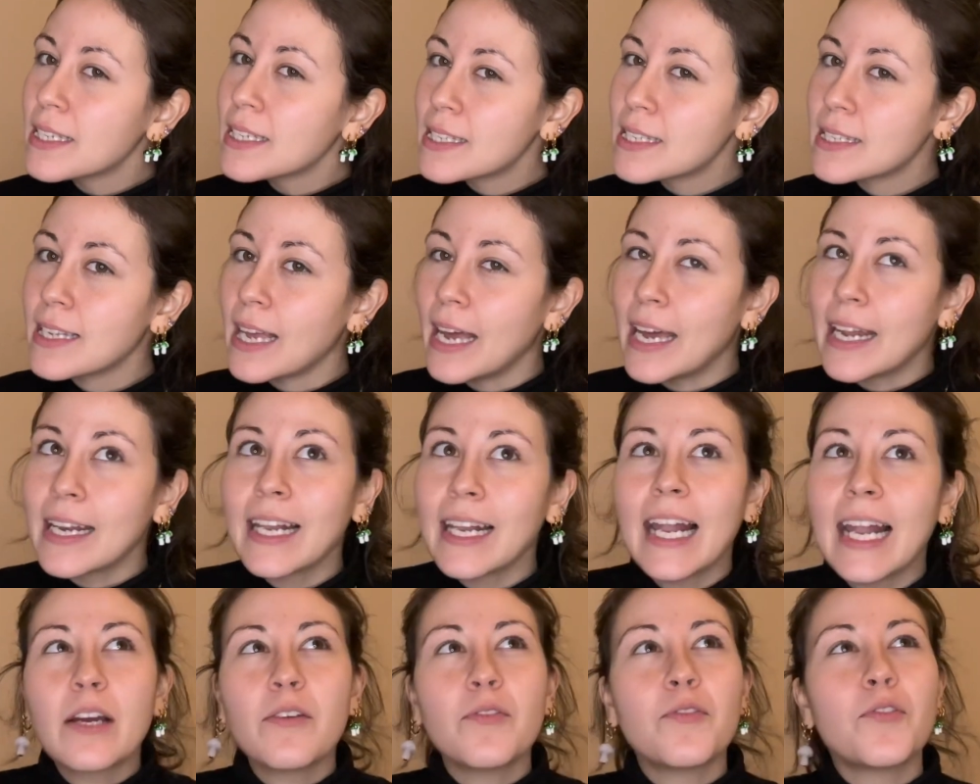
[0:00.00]
scent,
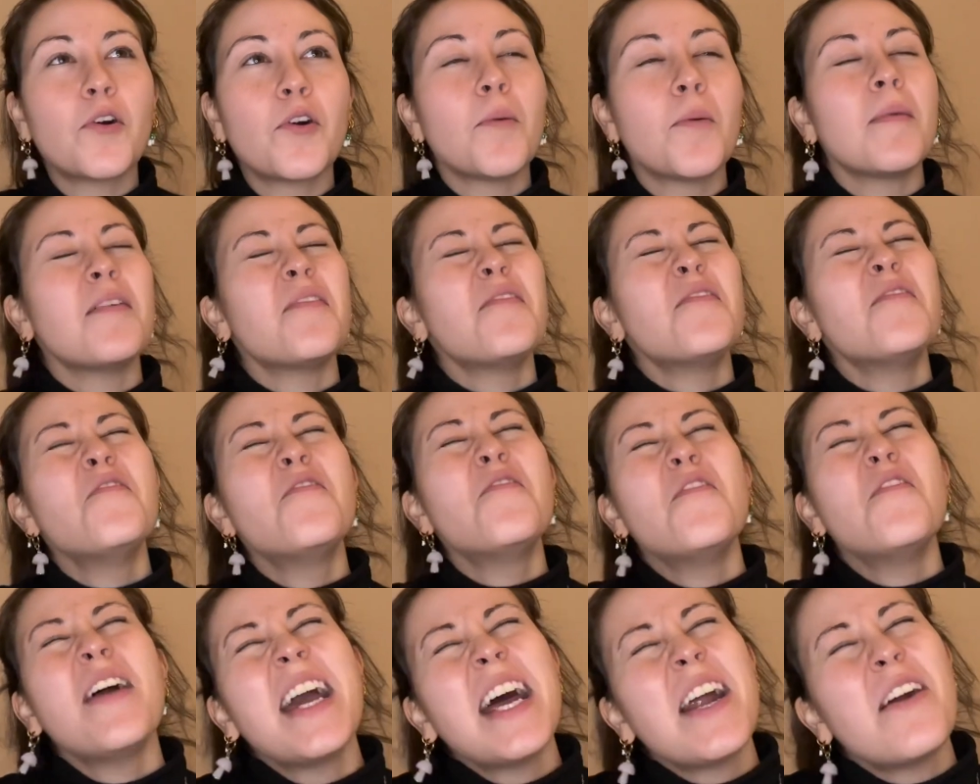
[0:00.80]
like, from a
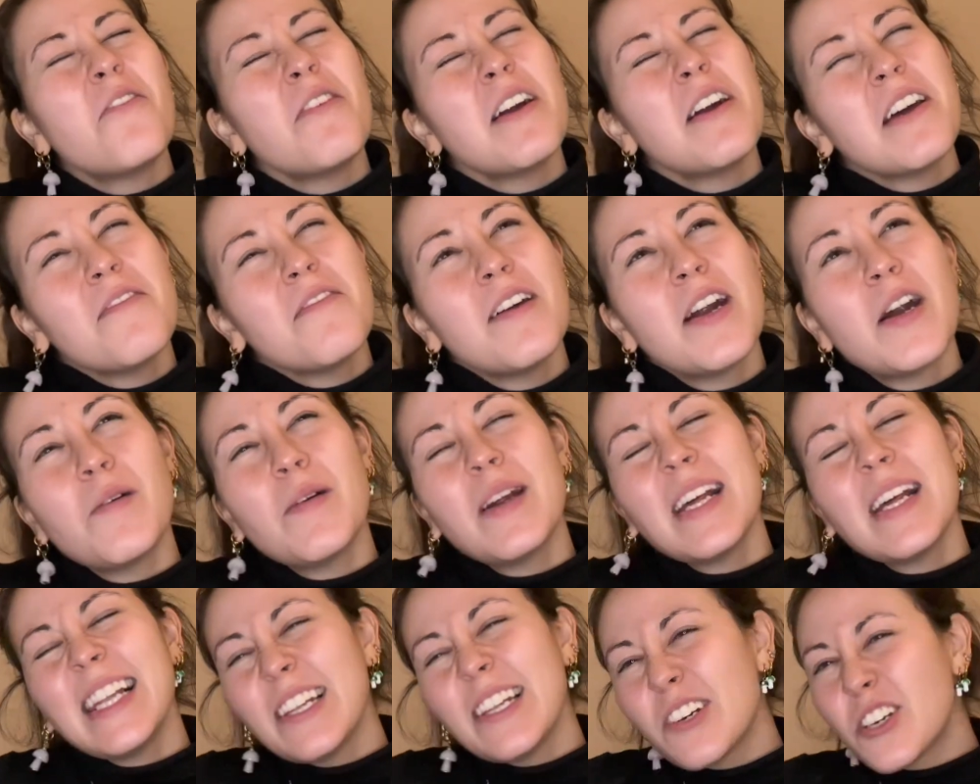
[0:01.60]
very,
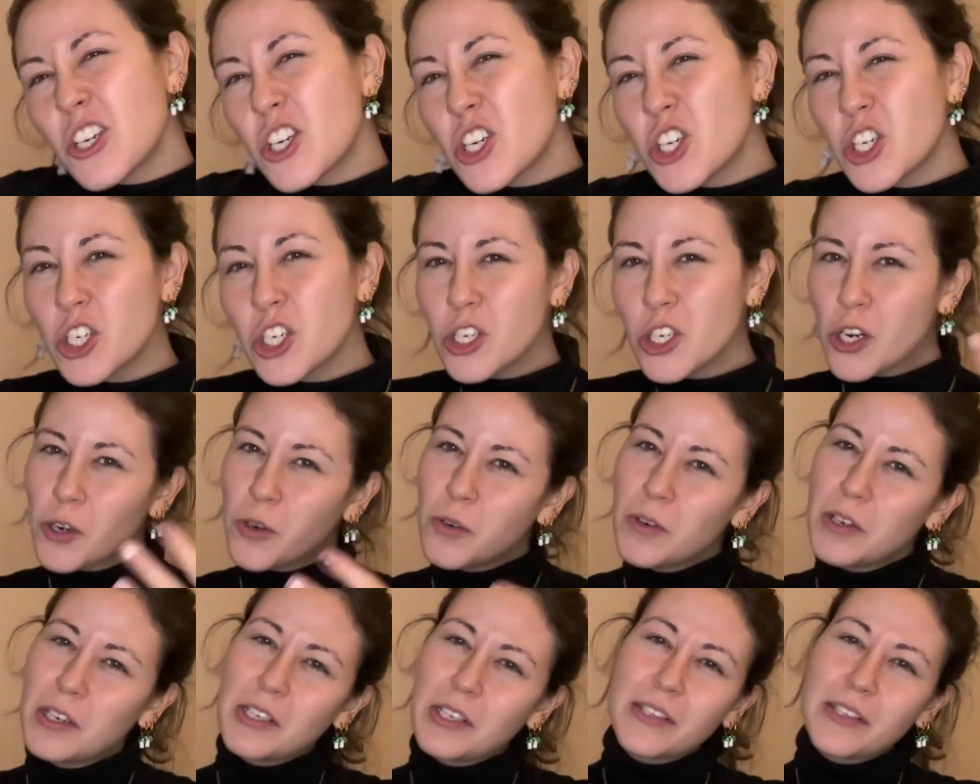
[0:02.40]
very
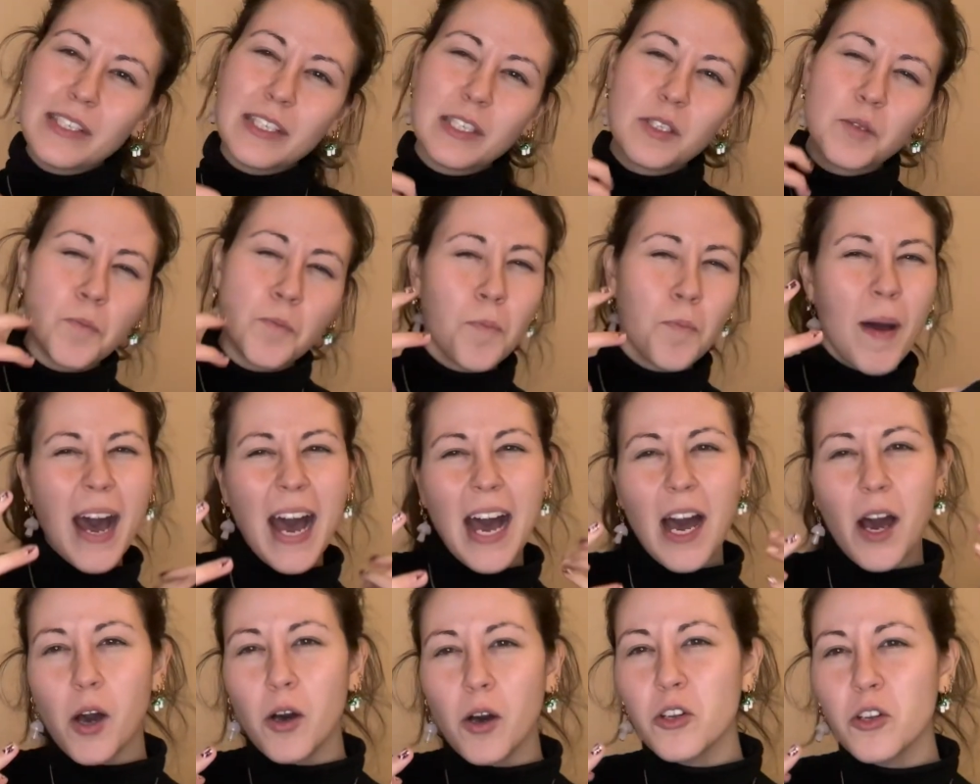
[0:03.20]
luxurious spa
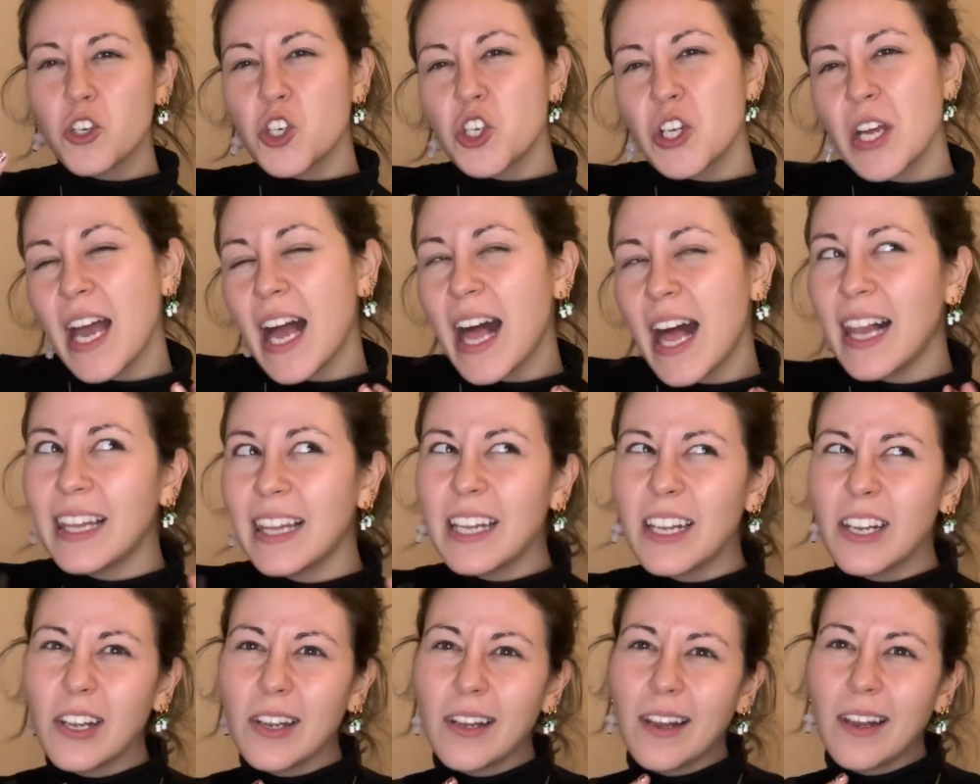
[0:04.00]
hotel
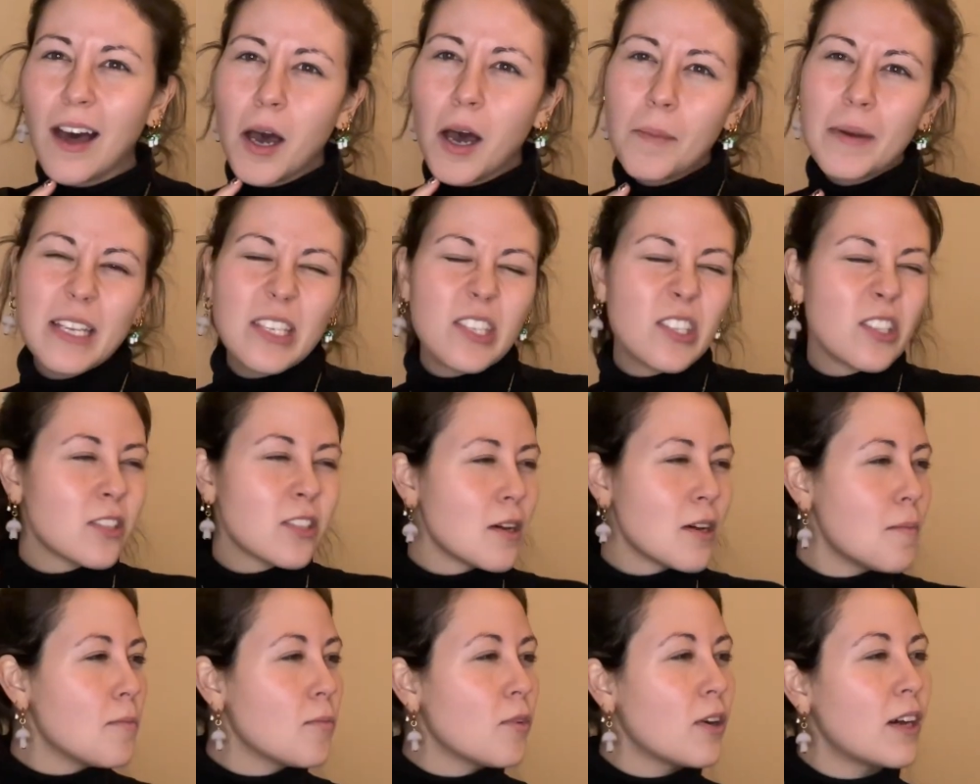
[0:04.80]
lobby
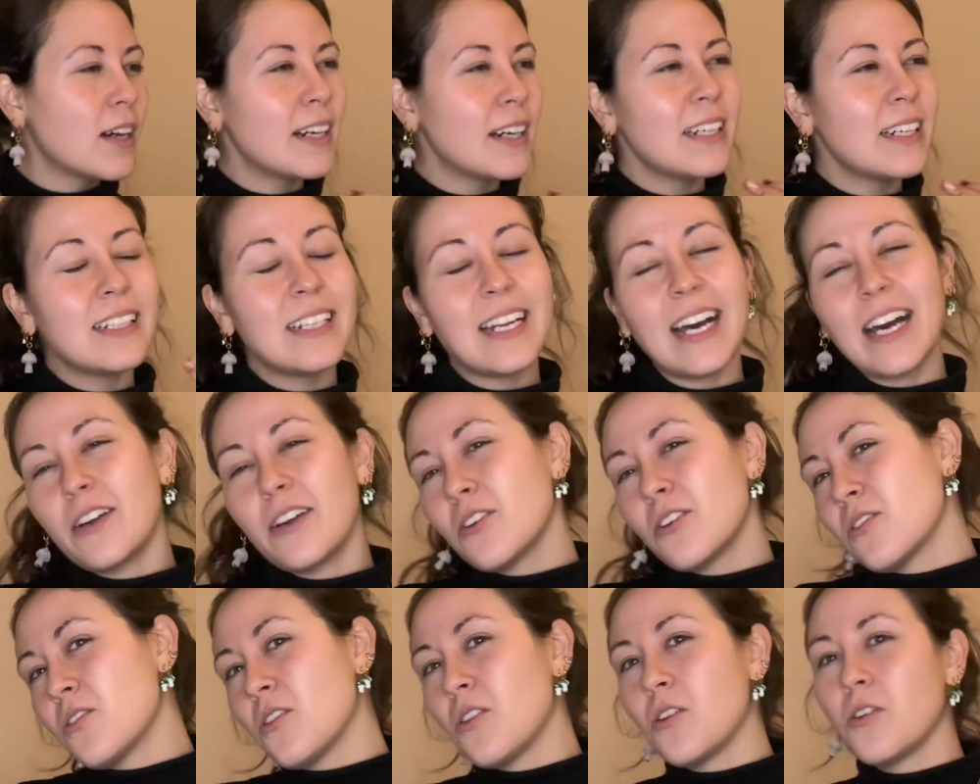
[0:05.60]
somewhere in, I
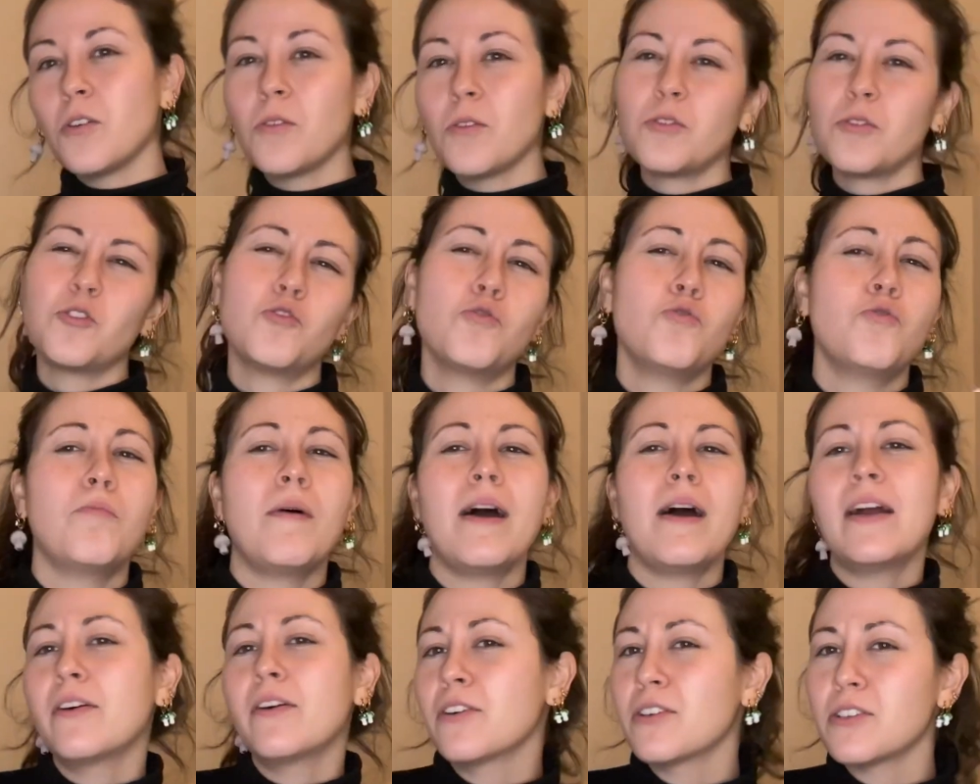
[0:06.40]
don't know,
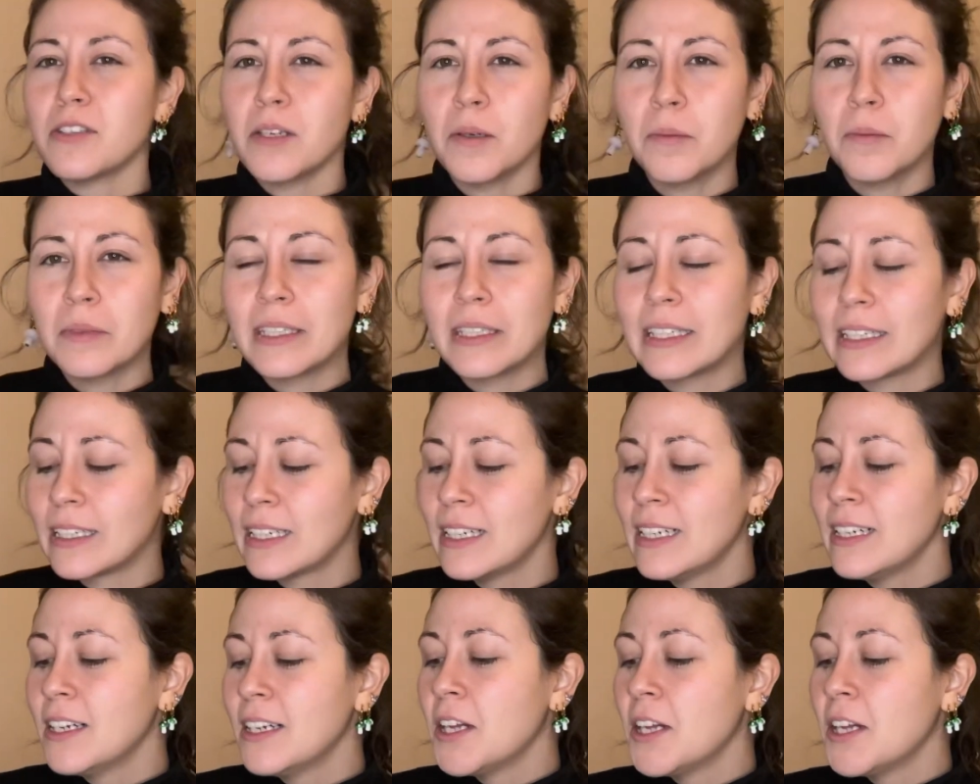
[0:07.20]
Dubai or something.